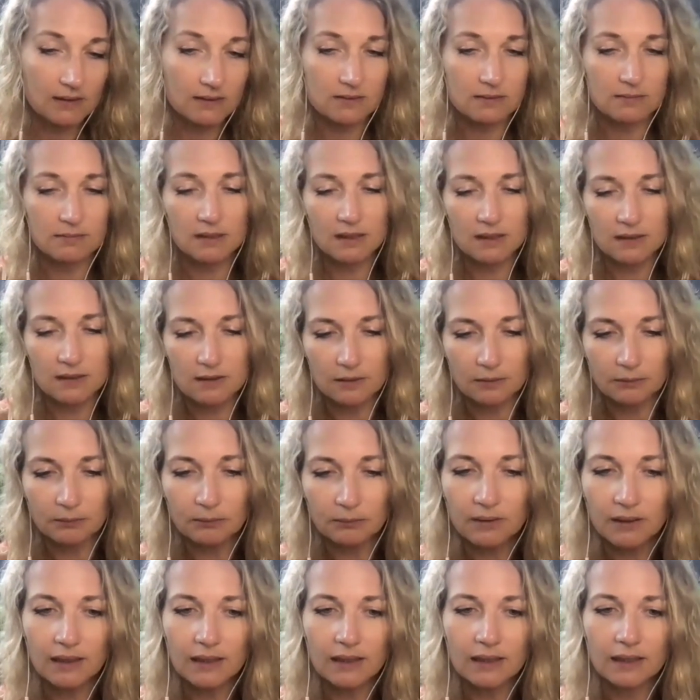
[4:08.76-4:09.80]
medium
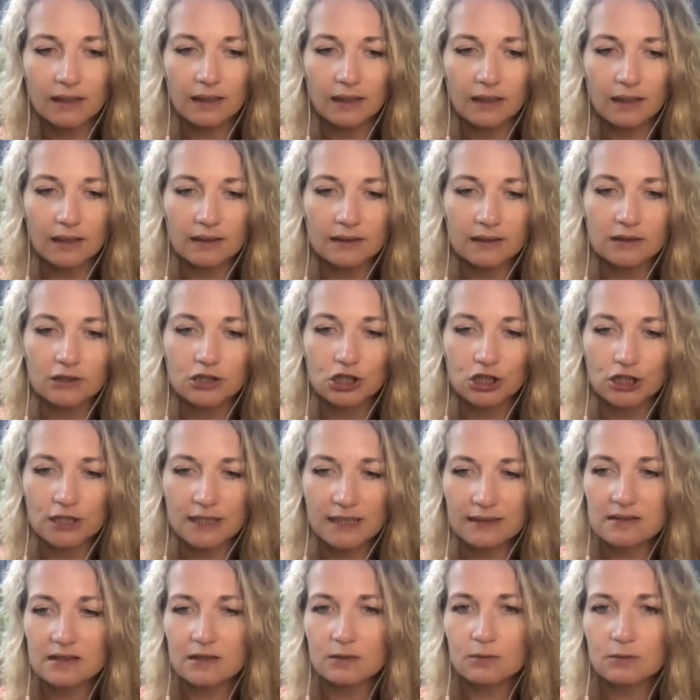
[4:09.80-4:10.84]
and
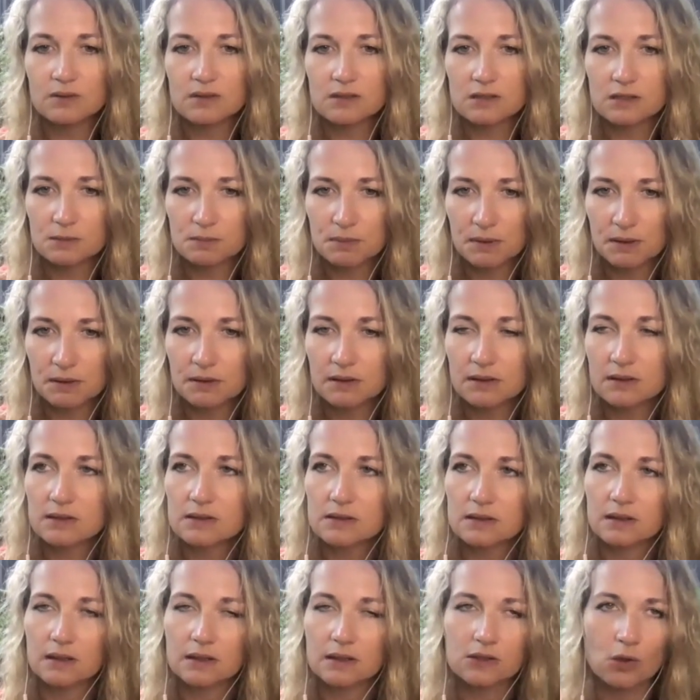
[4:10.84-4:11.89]
connecting with the spirits,
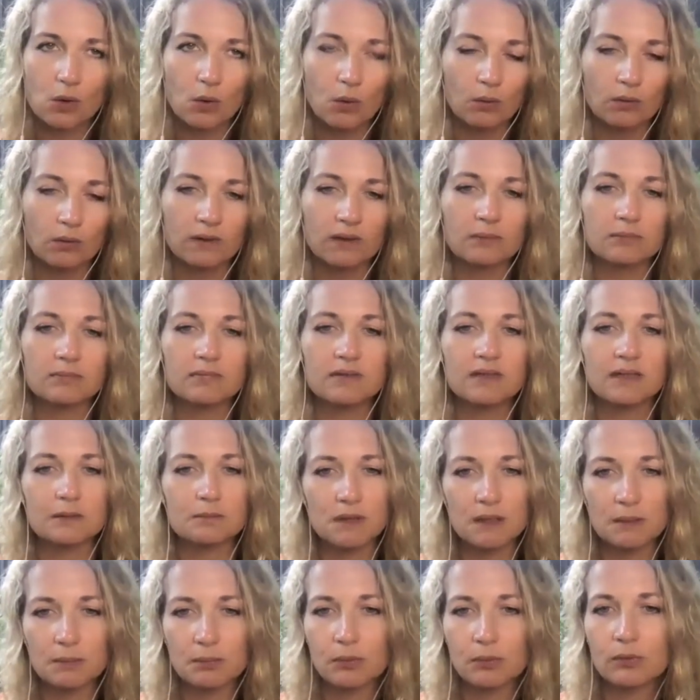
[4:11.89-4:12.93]
and they told him that
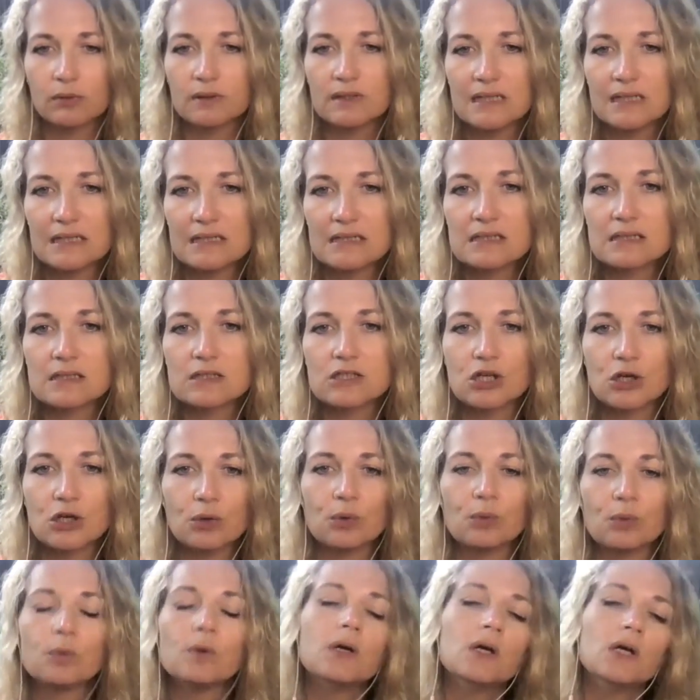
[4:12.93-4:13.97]
people needs
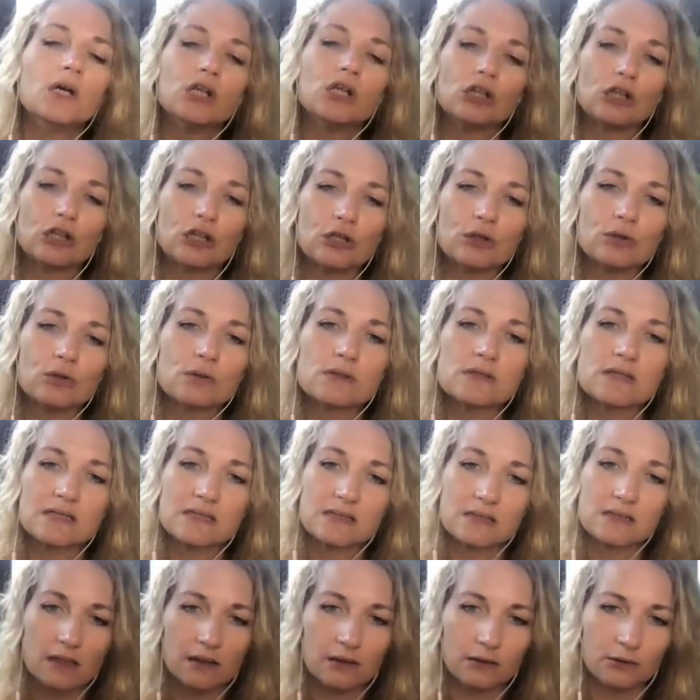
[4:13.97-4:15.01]
to use
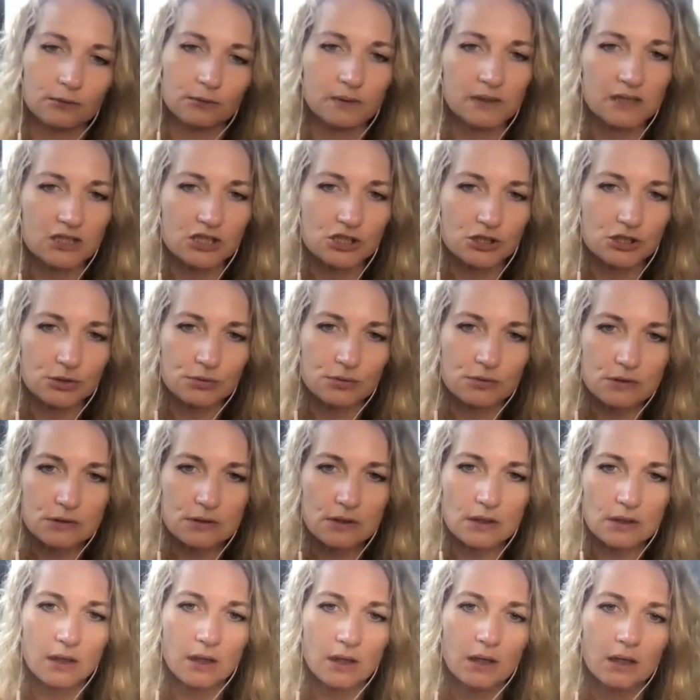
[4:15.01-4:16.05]
celery juice
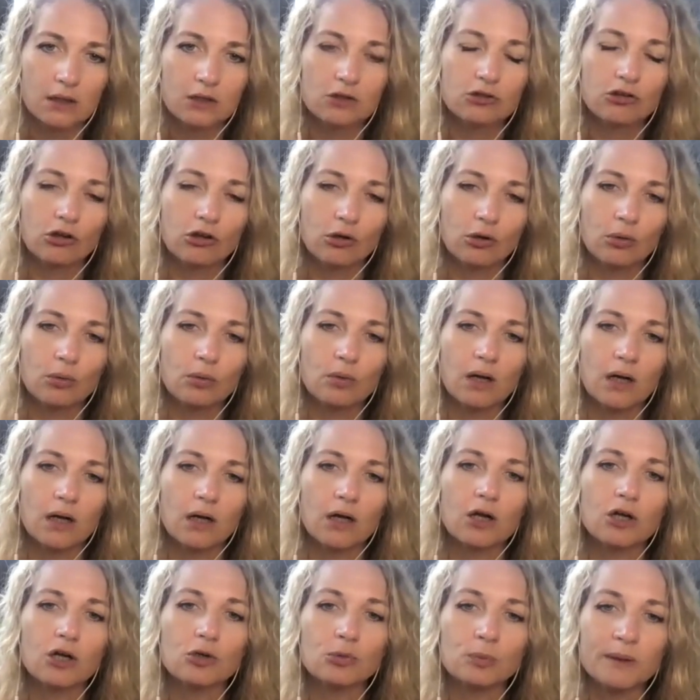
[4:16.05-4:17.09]
to
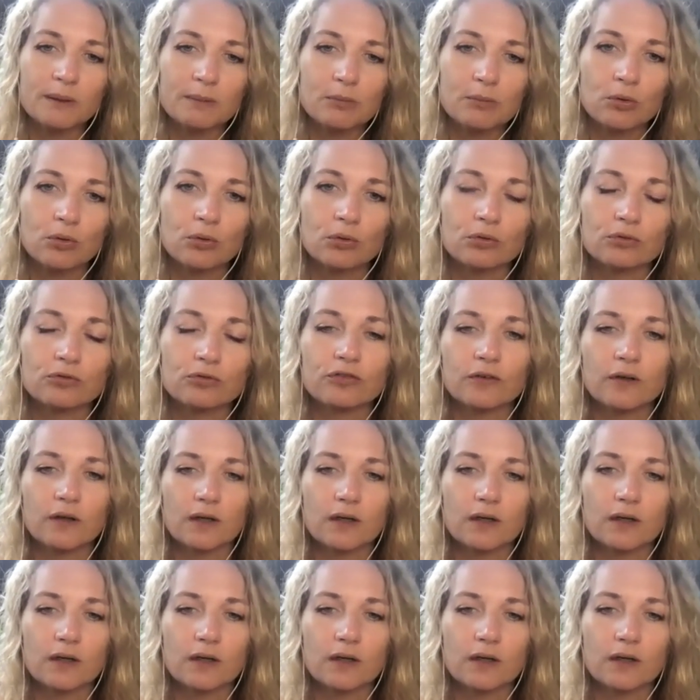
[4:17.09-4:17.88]
remove,